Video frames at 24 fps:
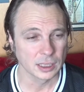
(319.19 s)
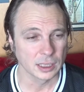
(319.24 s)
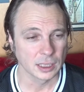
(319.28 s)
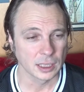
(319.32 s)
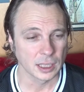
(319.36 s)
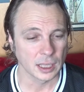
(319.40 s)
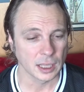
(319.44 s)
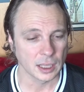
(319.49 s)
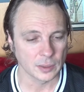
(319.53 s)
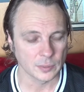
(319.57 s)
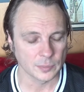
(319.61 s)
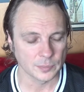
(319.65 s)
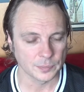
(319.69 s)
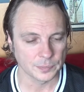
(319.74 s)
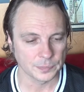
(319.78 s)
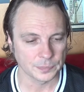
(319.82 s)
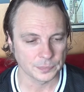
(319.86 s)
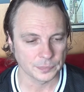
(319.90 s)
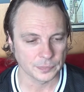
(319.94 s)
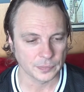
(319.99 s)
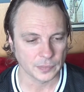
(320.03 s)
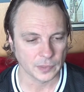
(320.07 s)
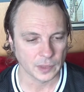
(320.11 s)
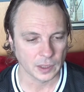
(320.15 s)

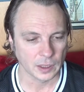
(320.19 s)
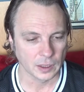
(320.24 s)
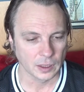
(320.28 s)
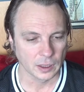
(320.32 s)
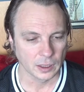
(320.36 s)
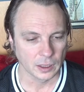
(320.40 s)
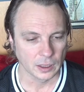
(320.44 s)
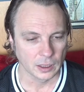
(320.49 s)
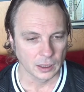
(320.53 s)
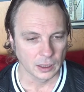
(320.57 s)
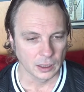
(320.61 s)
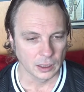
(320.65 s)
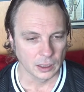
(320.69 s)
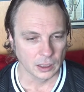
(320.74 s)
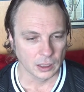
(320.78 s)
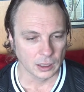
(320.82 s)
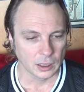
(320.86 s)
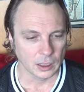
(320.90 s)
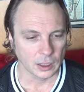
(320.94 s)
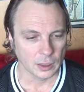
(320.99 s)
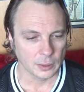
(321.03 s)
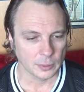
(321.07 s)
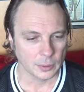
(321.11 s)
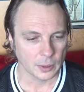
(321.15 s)

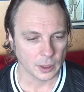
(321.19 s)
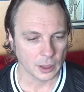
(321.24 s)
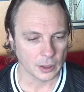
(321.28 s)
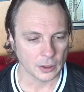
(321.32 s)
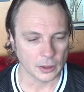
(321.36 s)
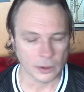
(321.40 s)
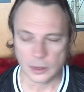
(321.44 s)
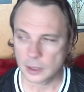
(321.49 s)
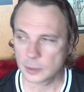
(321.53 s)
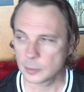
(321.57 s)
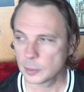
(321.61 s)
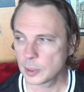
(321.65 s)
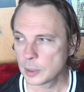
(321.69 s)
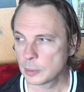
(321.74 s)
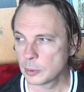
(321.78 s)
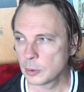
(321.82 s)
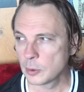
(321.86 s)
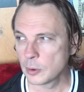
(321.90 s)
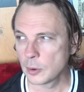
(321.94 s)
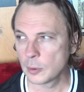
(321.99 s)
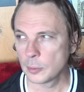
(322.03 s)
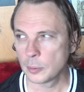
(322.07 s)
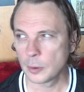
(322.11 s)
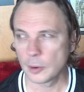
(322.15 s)
I know that
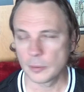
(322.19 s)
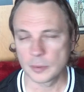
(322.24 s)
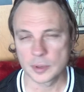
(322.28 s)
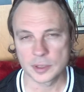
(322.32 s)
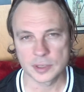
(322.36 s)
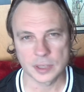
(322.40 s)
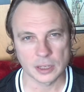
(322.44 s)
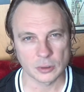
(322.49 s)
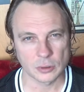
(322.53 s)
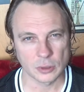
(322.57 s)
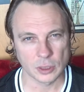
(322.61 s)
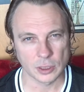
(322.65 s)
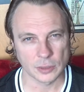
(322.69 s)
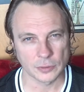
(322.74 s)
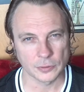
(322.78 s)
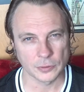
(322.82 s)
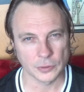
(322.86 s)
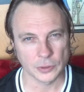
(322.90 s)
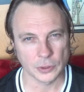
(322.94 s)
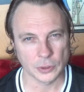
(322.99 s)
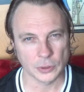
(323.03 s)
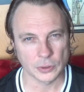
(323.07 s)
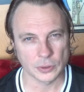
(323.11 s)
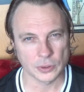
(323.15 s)
people have probably seen quite a
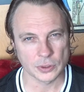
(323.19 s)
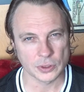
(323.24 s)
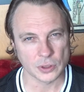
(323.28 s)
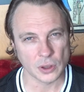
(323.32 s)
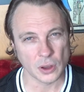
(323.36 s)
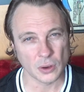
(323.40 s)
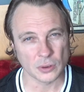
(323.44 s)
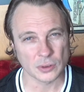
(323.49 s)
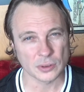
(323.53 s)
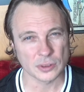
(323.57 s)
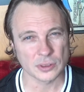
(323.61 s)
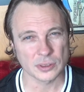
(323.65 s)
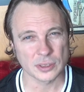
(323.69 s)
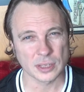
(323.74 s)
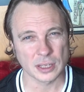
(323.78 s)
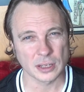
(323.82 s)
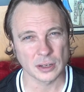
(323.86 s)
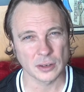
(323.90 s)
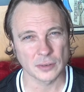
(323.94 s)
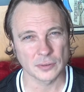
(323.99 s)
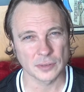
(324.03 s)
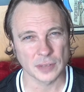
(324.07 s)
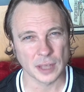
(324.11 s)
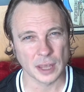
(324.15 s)
few songs that
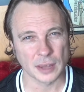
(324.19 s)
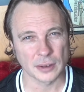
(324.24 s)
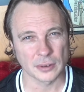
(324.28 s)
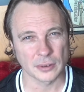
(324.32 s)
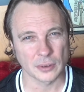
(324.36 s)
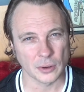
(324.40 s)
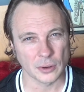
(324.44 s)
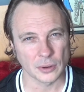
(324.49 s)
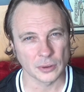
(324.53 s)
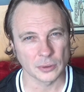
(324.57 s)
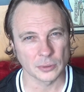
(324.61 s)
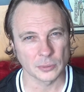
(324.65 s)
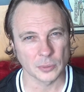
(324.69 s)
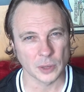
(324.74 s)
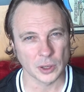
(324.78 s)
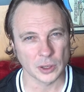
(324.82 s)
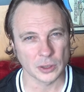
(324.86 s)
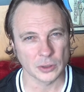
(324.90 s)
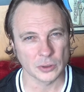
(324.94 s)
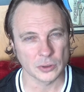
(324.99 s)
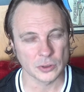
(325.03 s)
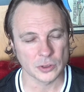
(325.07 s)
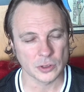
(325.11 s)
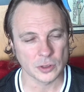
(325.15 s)
I've done on my
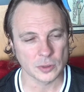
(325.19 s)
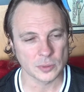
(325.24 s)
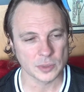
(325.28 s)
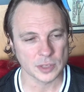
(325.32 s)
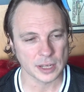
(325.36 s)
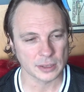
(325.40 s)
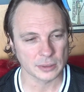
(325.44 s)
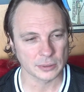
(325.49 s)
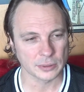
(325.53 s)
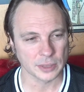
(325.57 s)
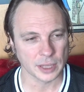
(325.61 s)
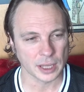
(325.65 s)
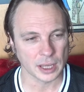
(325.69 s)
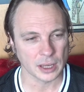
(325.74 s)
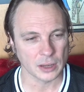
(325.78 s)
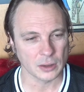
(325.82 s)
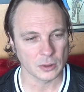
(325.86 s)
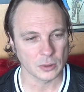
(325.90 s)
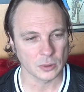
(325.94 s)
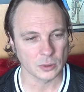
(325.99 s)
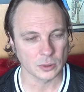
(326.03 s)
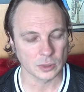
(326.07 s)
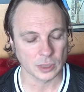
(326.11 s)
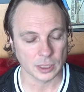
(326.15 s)
YouTube channel now,
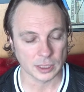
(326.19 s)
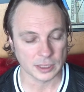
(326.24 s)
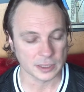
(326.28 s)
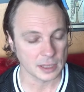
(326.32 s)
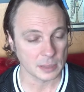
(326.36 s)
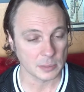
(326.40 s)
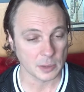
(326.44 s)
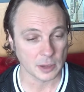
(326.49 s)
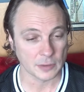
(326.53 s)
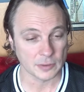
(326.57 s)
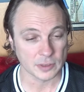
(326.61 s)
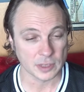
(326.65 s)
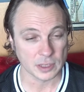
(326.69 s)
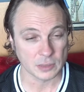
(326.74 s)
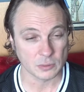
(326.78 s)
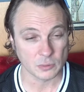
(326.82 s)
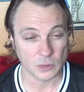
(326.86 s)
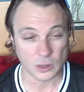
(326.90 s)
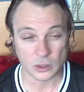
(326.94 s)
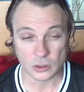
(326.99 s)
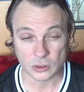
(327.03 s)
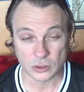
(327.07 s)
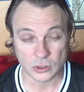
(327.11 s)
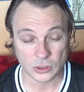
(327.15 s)
or at least they may have seen
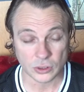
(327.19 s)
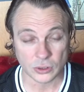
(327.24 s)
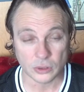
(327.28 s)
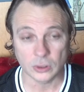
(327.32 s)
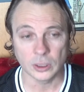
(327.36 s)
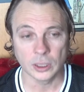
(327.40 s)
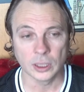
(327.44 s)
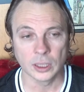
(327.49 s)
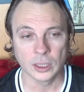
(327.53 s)
one or two.